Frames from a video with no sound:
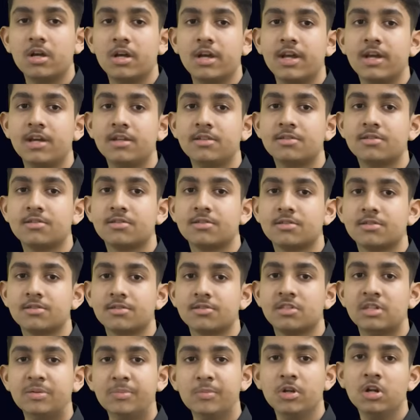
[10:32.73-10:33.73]
It's
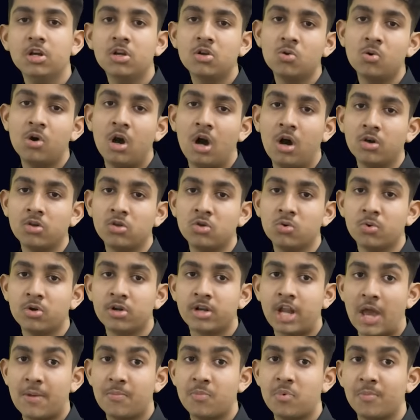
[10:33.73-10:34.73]
similar to how you would
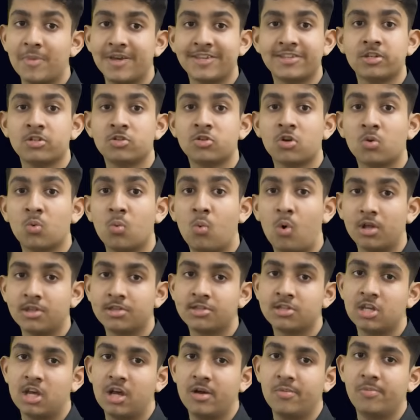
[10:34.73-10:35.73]
type a message on
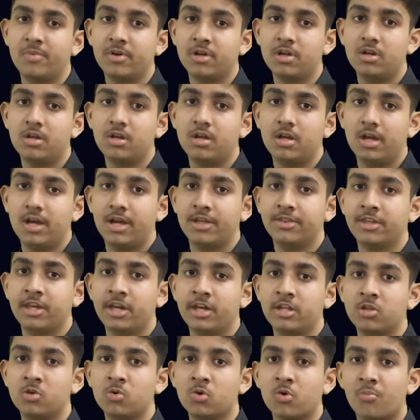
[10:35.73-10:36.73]
WhatsApp and
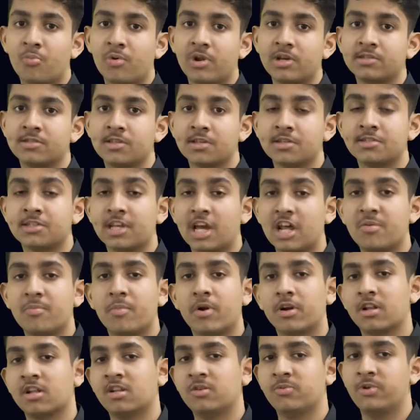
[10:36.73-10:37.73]
then you would press the send
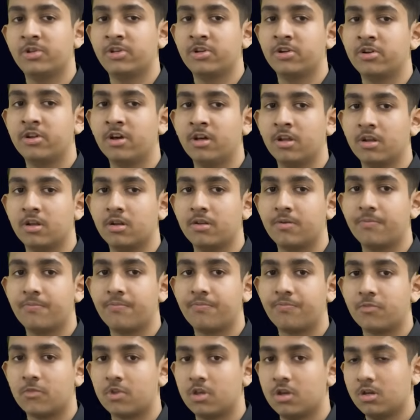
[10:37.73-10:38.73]
button when you're done.
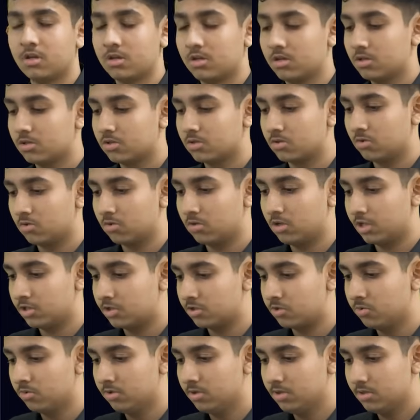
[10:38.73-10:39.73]
So let's
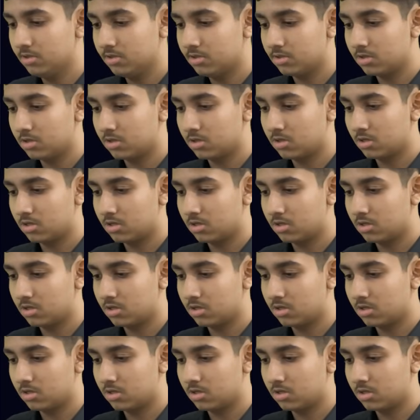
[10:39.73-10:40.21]
do this.